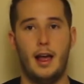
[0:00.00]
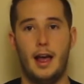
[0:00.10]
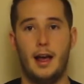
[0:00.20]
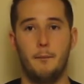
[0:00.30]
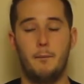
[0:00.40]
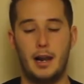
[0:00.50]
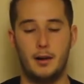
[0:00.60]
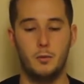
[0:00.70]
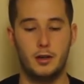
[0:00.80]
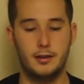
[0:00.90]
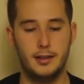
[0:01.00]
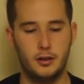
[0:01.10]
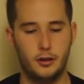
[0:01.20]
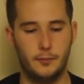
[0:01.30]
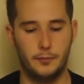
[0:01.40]
and play will
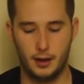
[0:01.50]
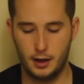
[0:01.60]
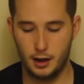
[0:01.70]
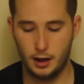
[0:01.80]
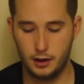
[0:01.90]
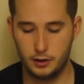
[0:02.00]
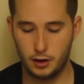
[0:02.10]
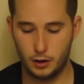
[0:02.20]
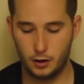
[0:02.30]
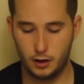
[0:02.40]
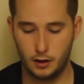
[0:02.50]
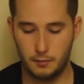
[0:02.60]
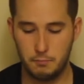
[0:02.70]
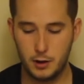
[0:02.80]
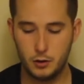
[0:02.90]
continue. So,
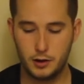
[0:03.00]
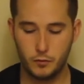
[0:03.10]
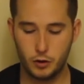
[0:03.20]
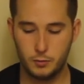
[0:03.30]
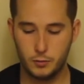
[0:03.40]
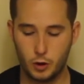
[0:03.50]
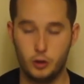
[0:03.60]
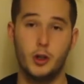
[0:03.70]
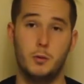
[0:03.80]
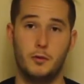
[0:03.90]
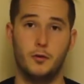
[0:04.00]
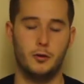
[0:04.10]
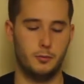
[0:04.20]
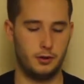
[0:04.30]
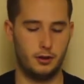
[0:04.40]
building rooms on top of
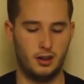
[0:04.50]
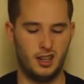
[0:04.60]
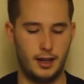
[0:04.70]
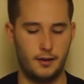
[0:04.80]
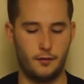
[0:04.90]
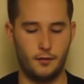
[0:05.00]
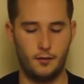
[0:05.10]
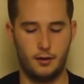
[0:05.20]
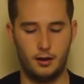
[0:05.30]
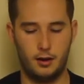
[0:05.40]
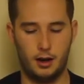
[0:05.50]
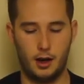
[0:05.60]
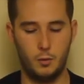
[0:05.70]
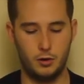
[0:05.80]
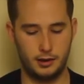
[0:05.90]
rooms. If I
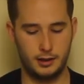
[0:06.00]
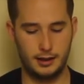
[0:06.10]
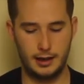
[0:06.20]
wanted to